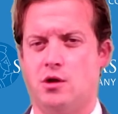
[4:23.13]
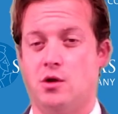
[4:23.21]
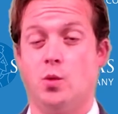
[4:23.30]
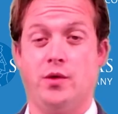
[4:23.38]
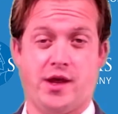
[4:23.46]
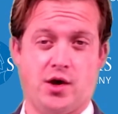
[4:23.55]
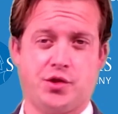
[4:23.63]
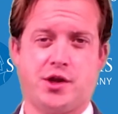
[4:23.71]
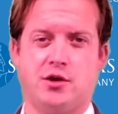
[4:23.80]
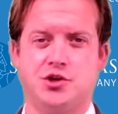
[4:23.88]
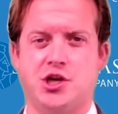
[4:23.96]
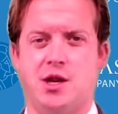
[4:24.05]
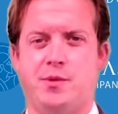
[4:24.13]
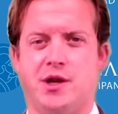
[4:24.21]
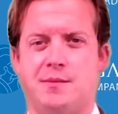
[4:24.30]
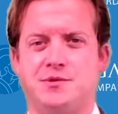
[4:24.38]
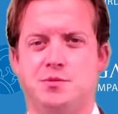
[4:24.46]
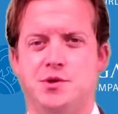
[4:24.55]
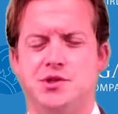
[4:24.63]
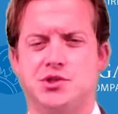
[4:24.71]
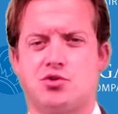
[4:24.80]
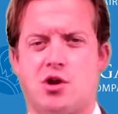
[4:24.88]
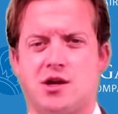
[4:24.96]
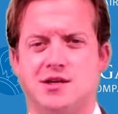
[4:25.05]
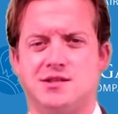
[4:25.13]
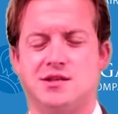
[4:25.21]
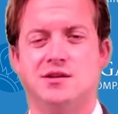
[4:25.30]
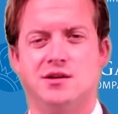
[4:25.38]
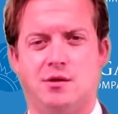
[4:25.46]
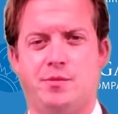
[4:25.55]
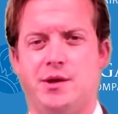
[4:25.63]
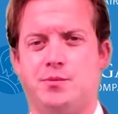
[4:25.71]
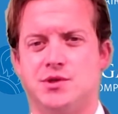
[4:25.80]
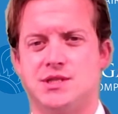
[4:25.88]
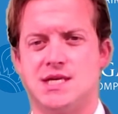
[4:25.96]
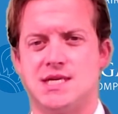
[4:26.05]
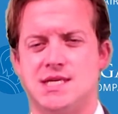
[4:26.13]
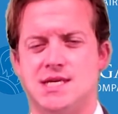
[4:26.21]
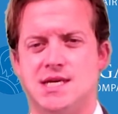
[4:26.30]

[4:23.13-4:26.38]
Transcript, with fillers: with healthcare shaping up to be the strongest, up 8%,